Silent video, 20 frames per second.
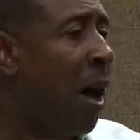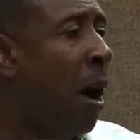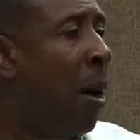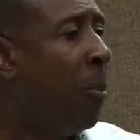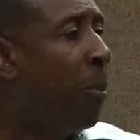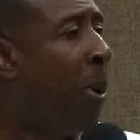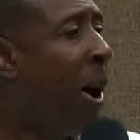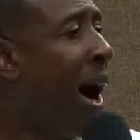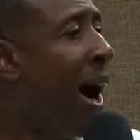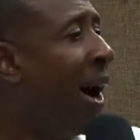
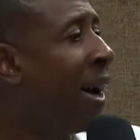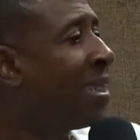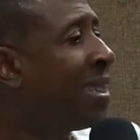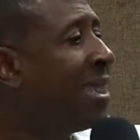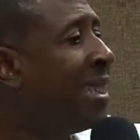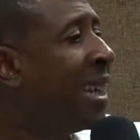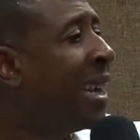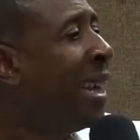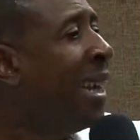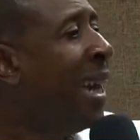Pass
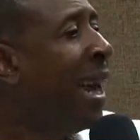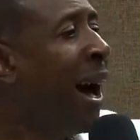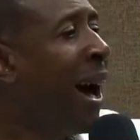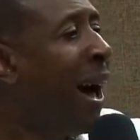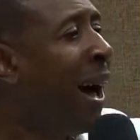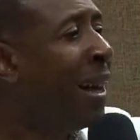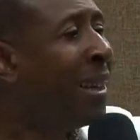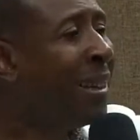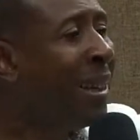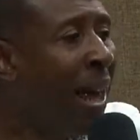the
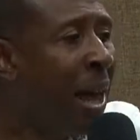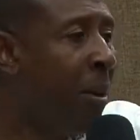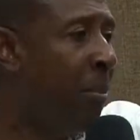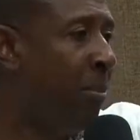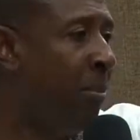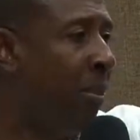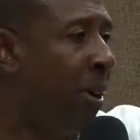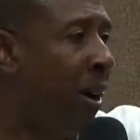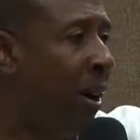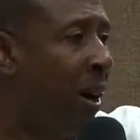guard
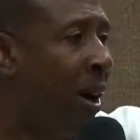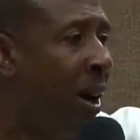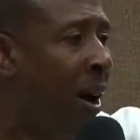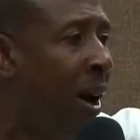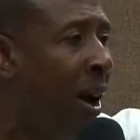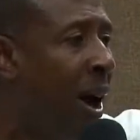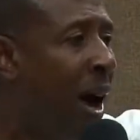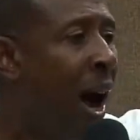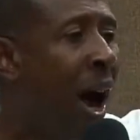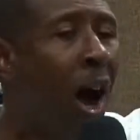them
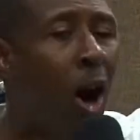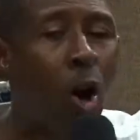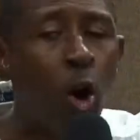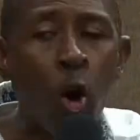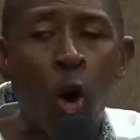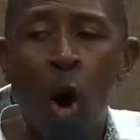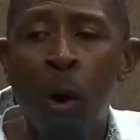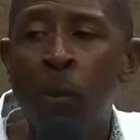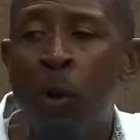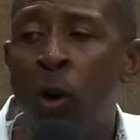and
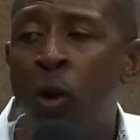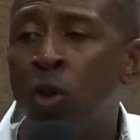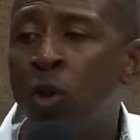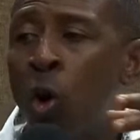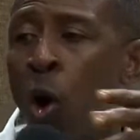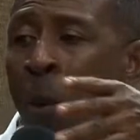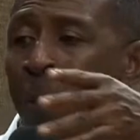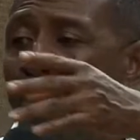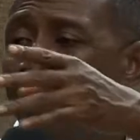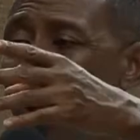come out,
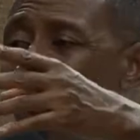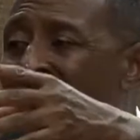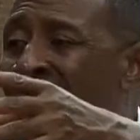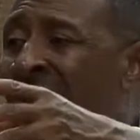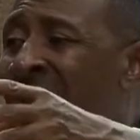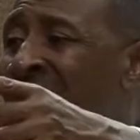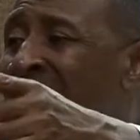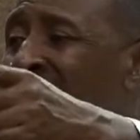come knock at the